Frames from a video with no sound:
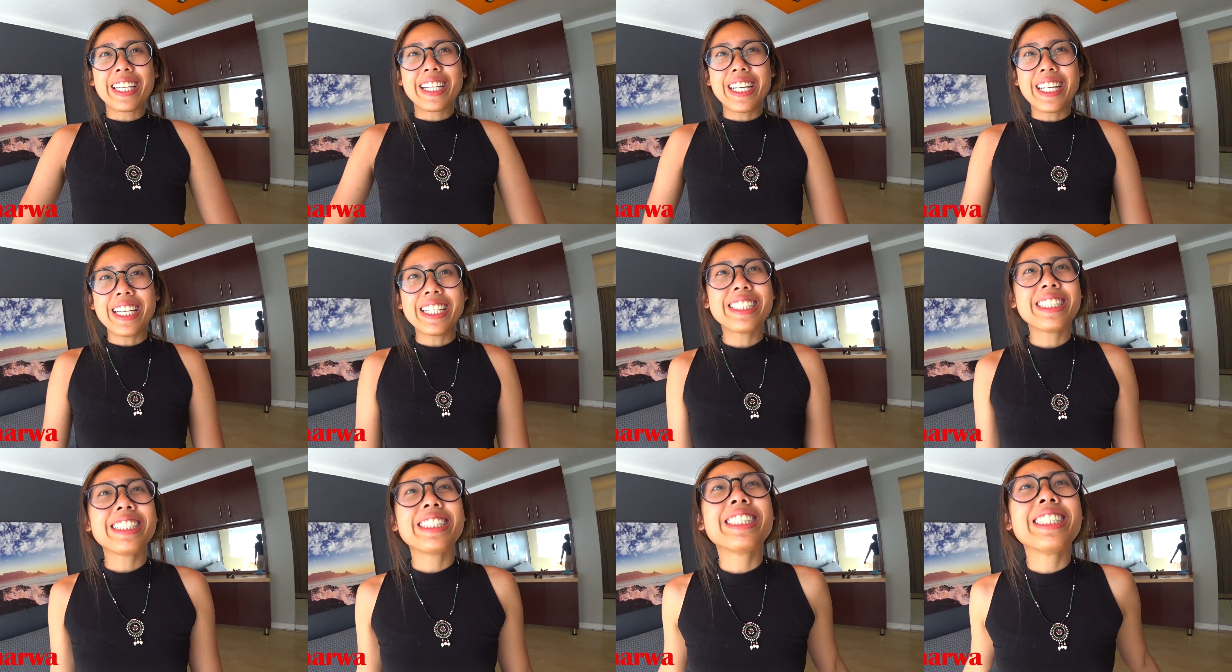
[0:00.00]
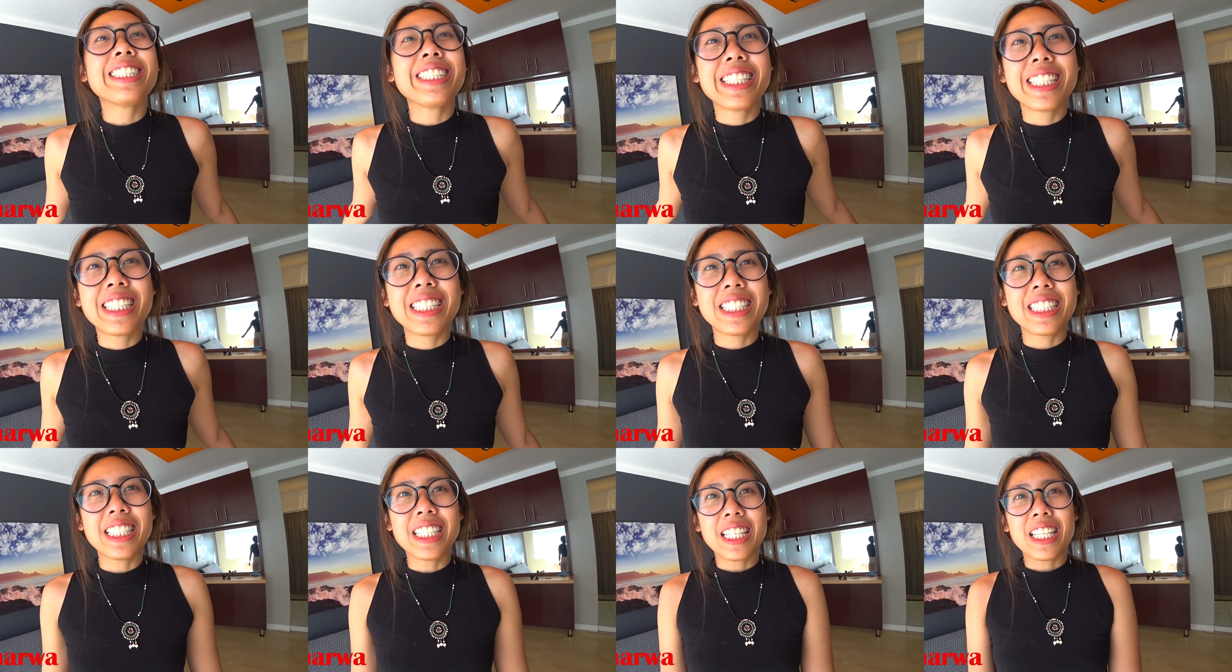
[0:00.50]
this,
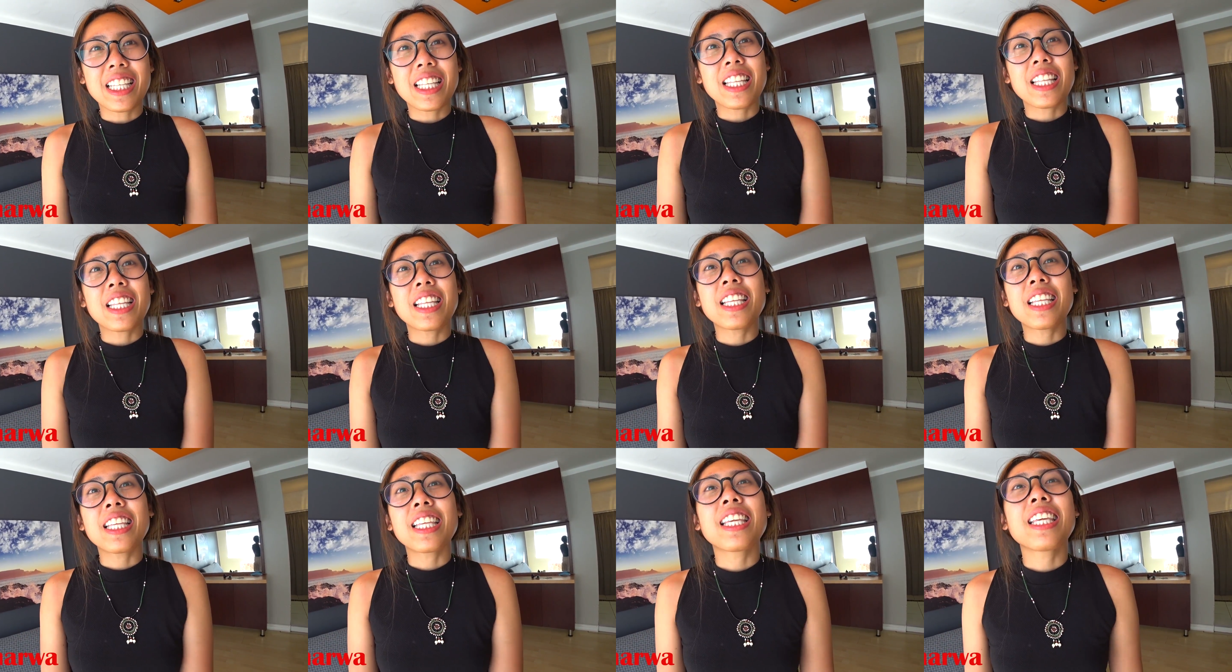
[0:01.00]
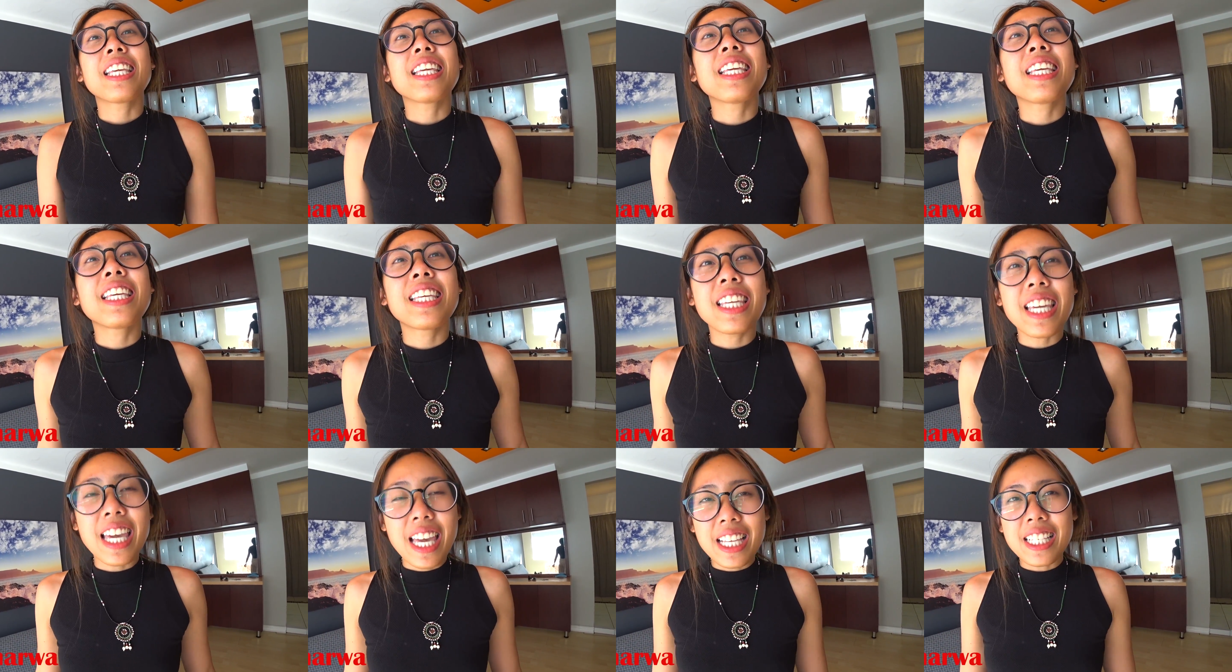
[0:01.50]
this, has been so chill.
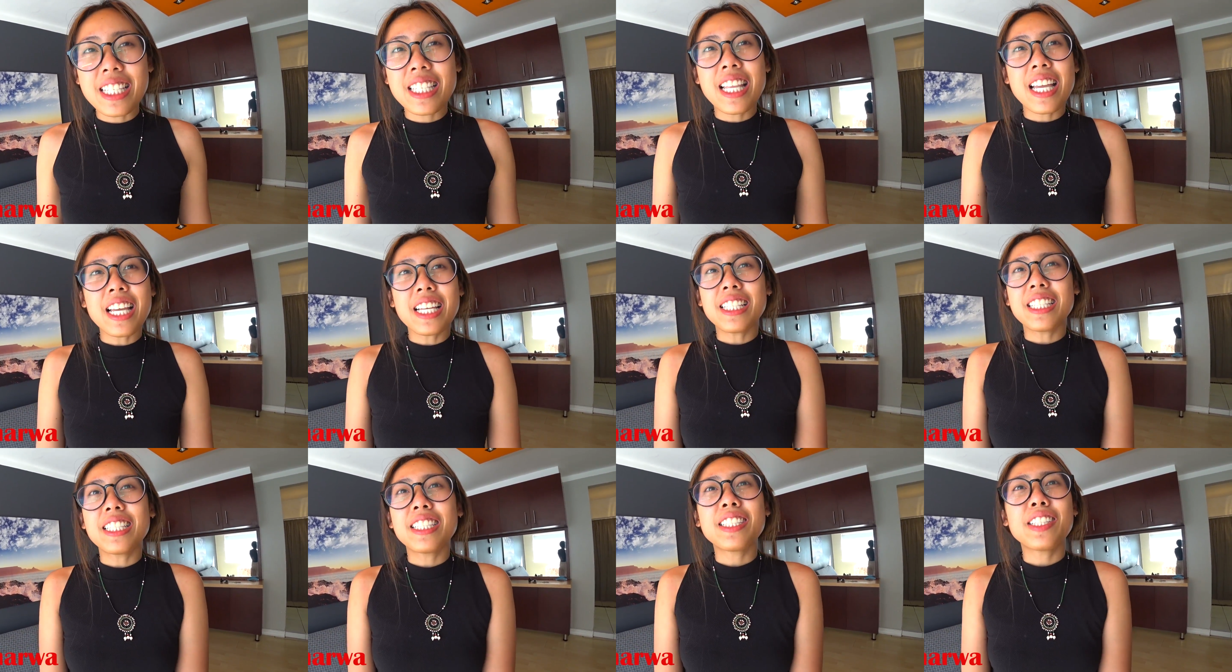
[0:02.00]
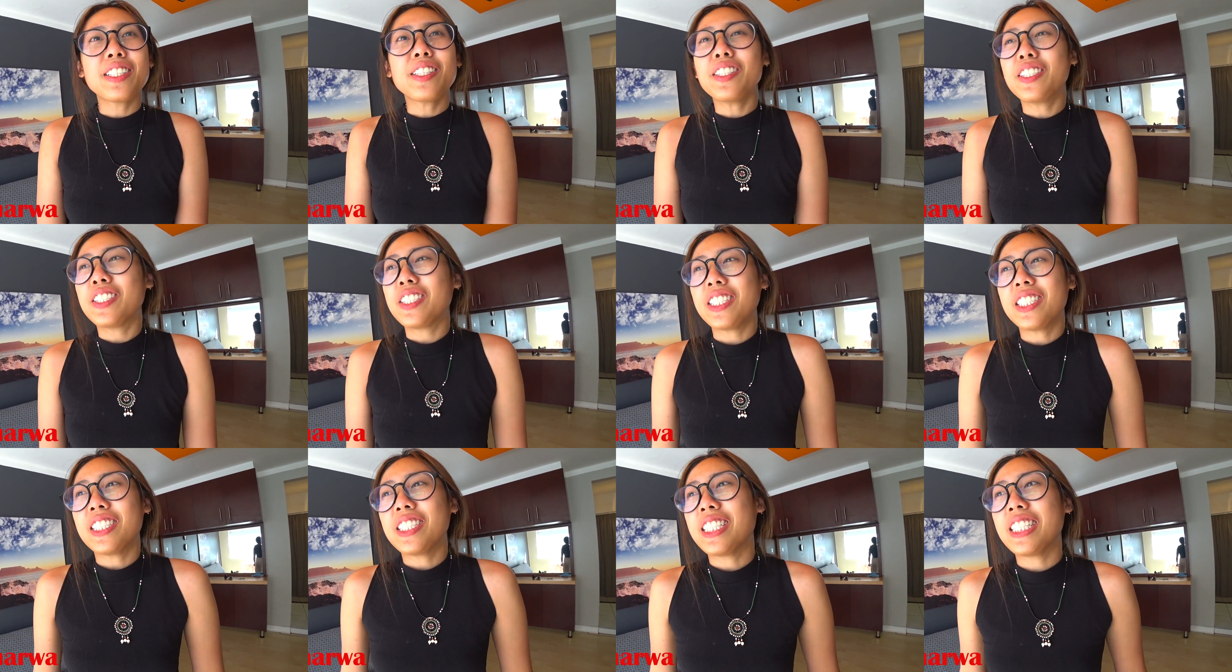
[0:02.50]
Yes, that's so
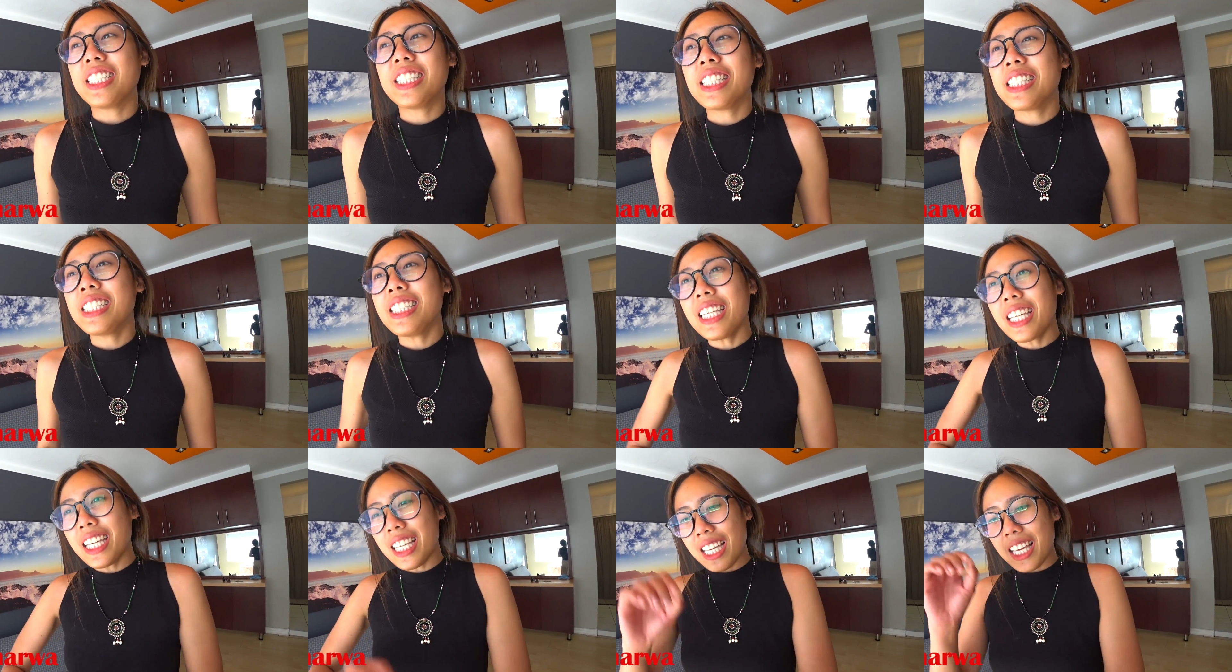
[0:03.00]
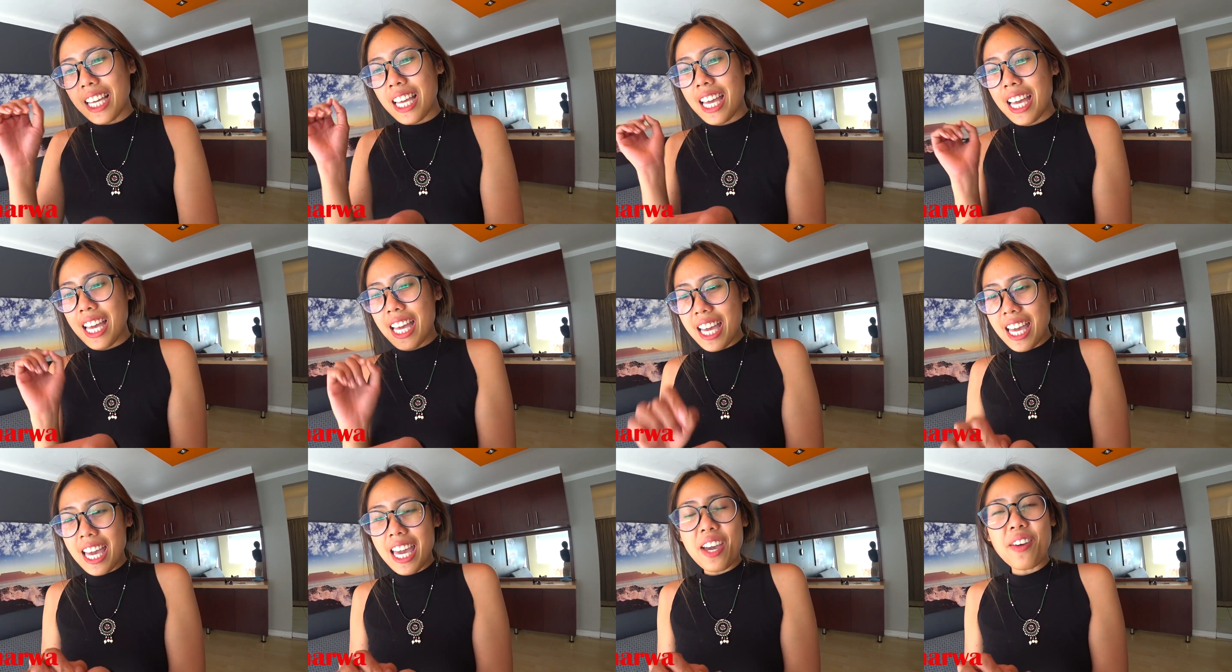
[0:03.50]
chill. They just like,
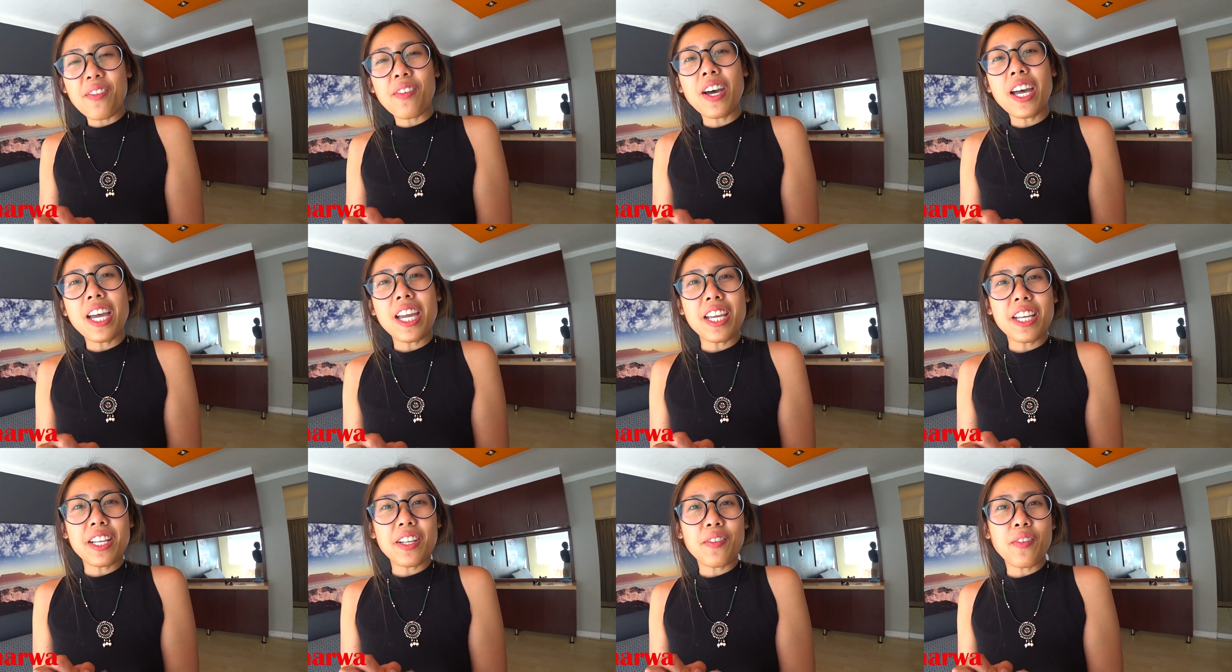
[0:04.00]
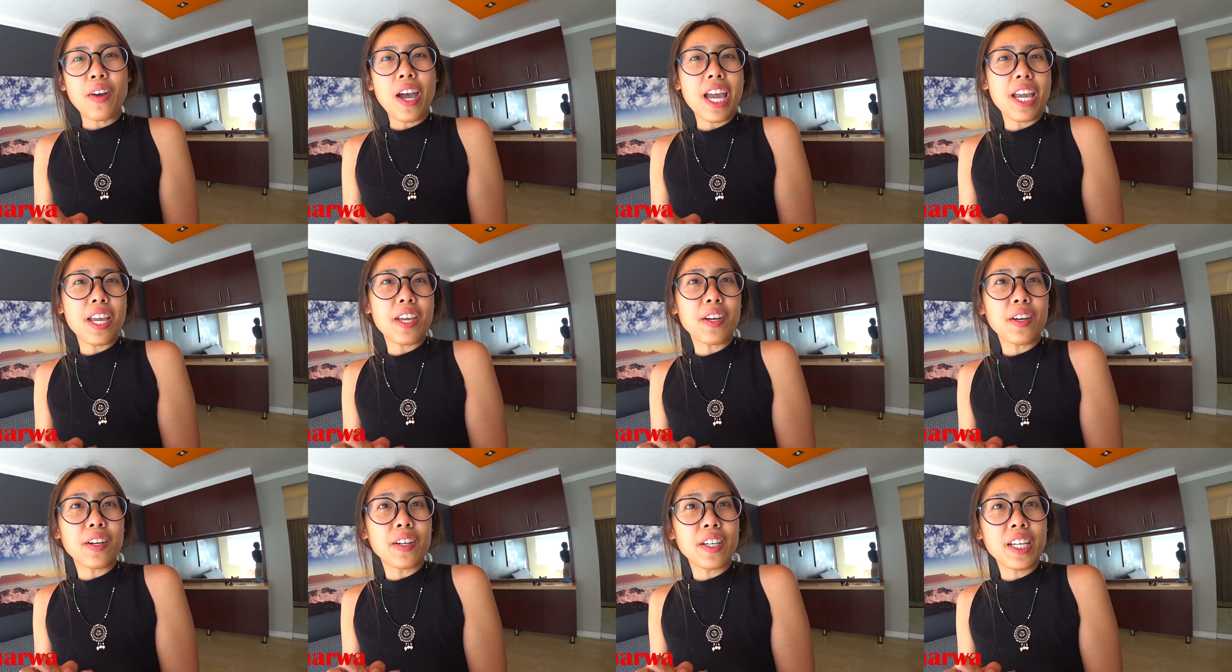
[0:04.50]
ah, why, why
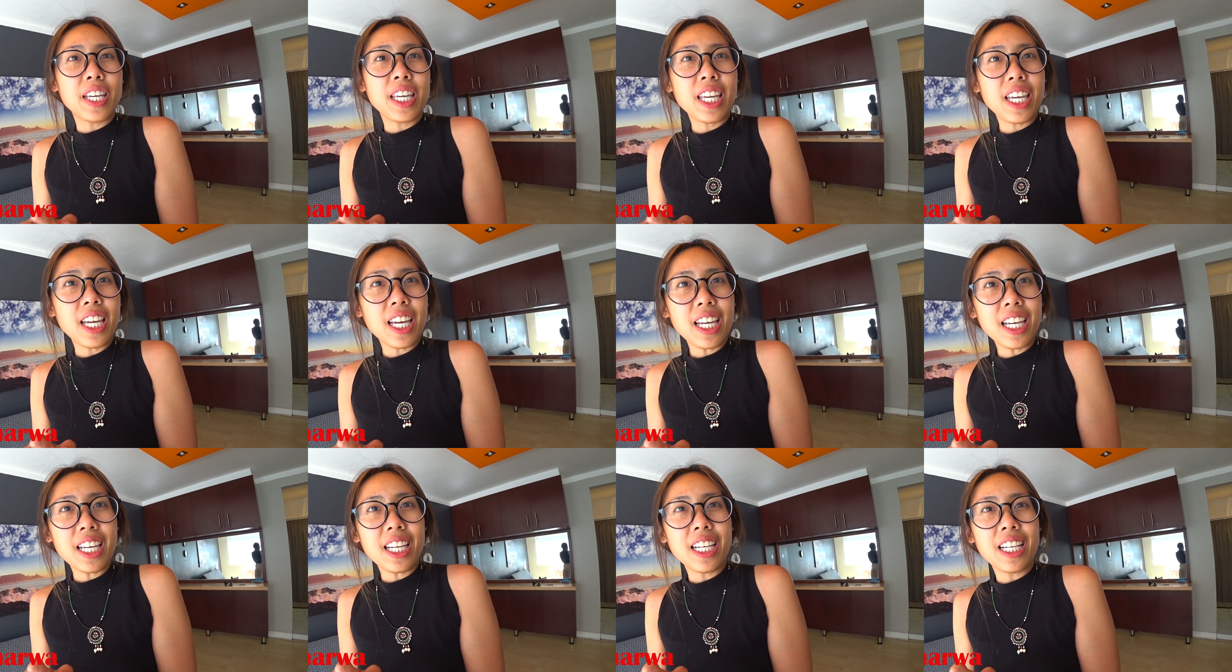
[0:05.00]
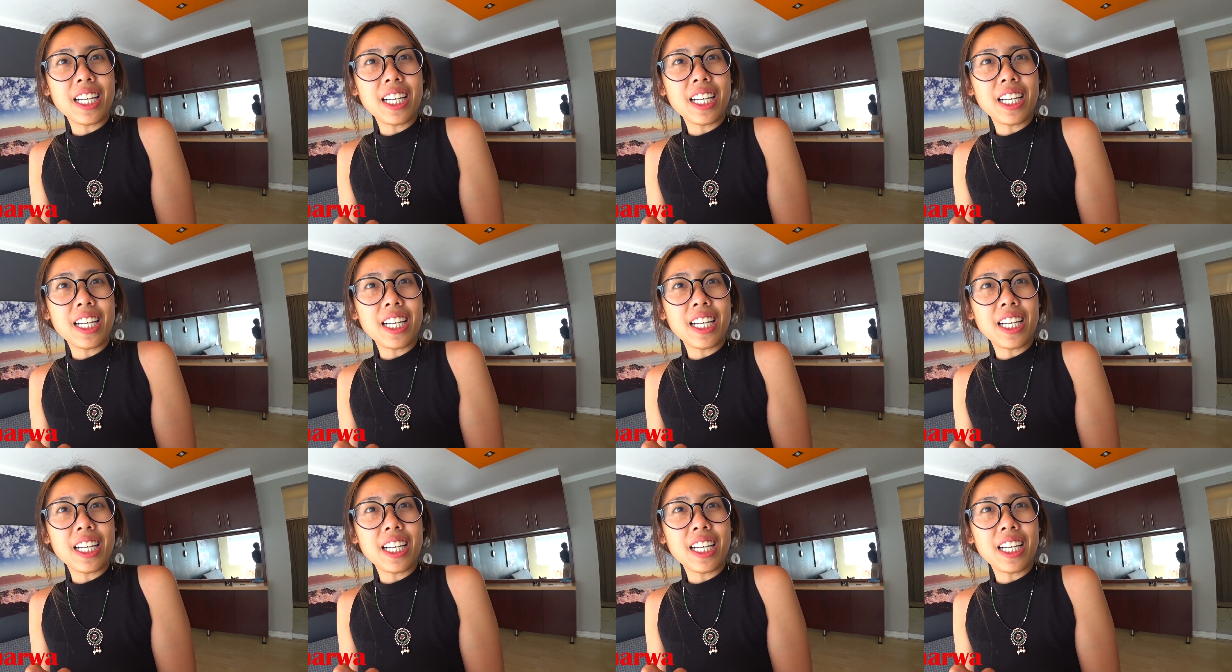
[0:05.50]
you're here?